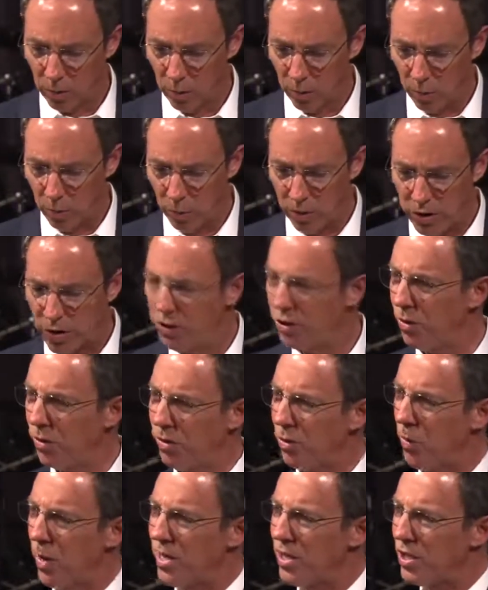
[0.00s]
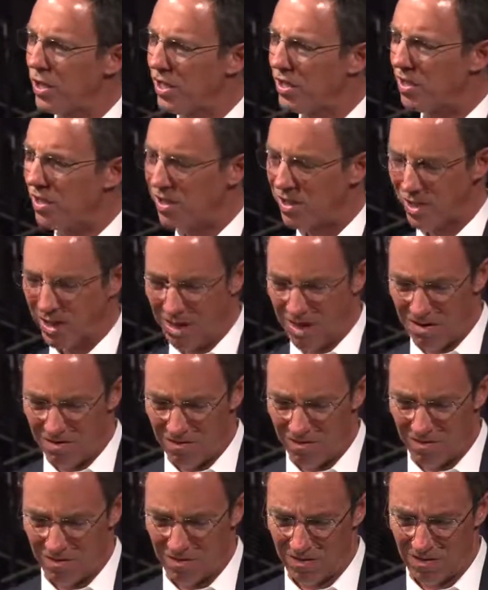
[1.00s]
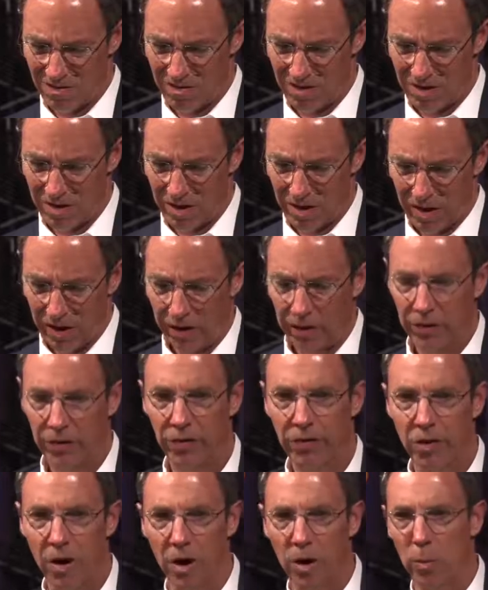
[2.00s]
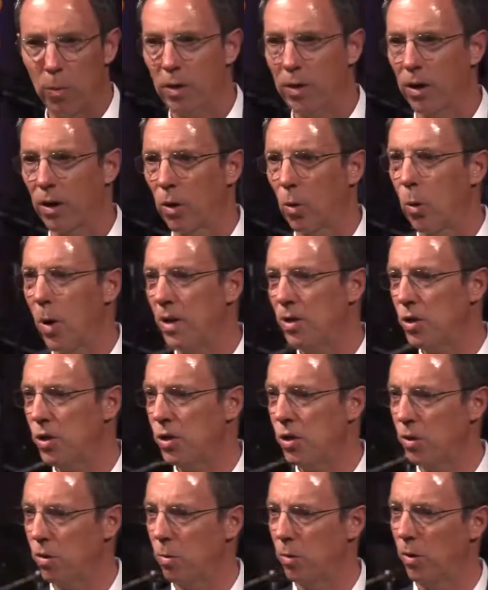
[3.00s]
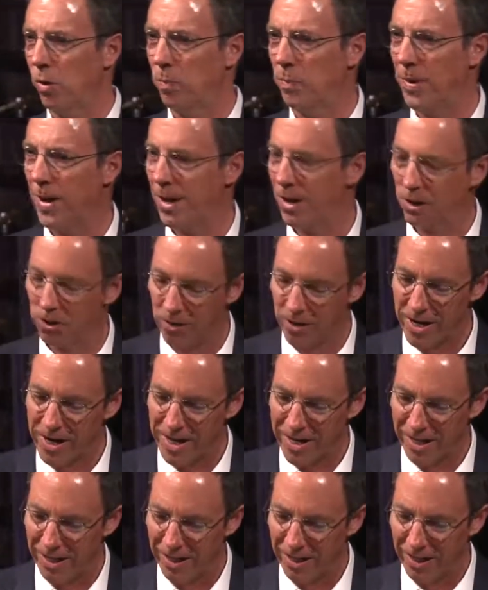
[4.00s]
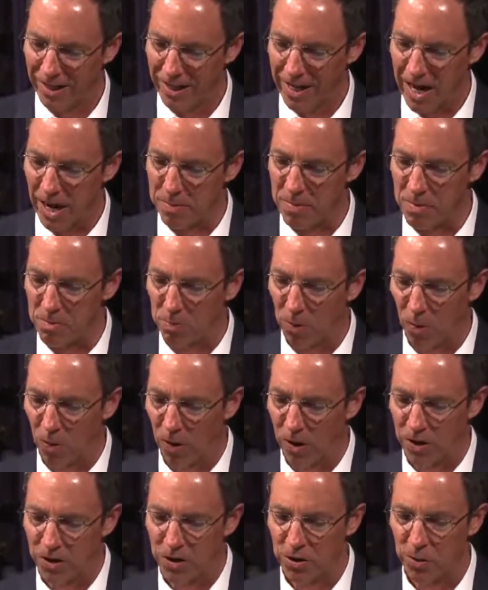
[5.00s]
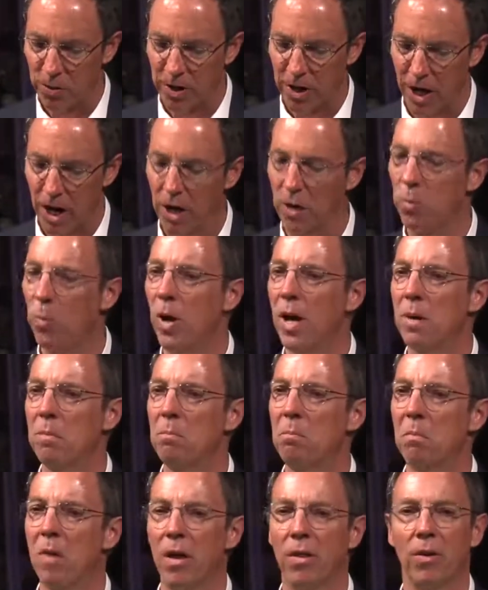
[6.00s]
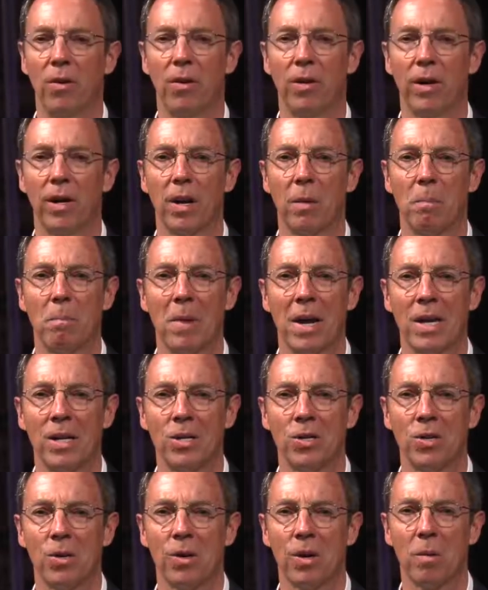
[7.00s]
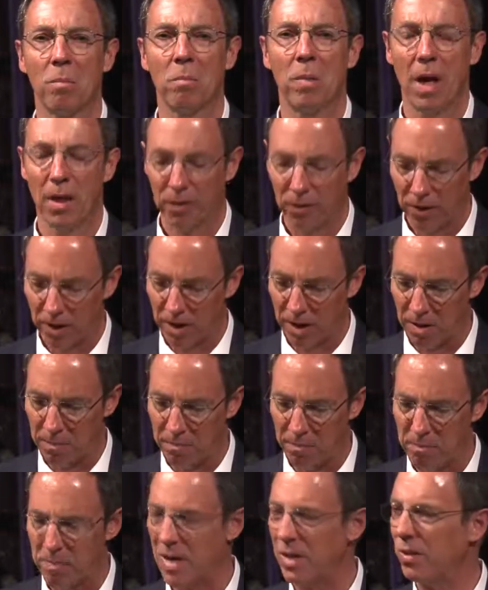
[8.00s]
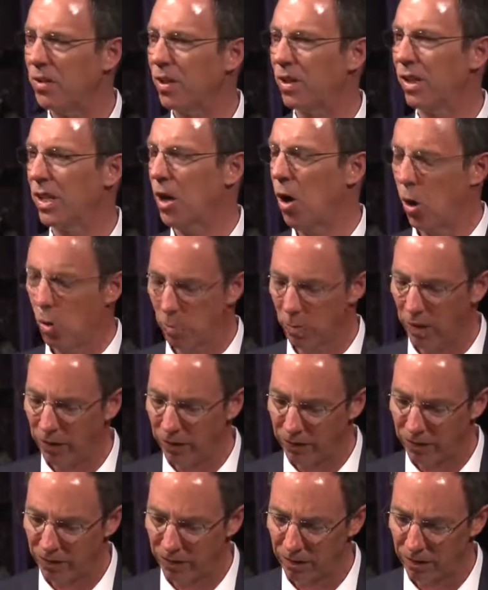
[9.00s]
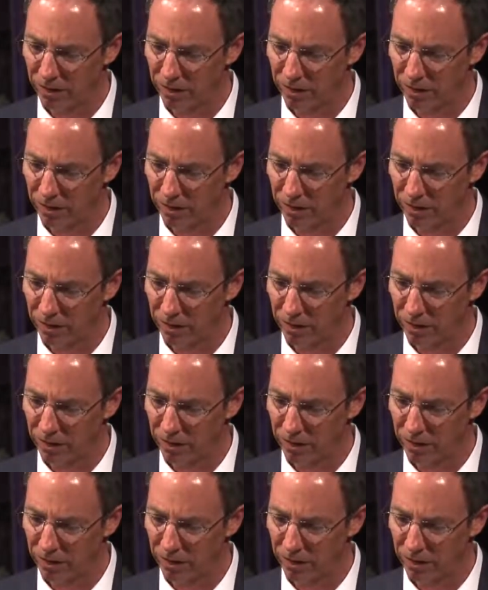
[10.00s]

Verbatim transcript: would you do it the way Jesus did? Start with a questionable pedigree and be born to an unwed mother in a manger in Bethlehem, basically homeless?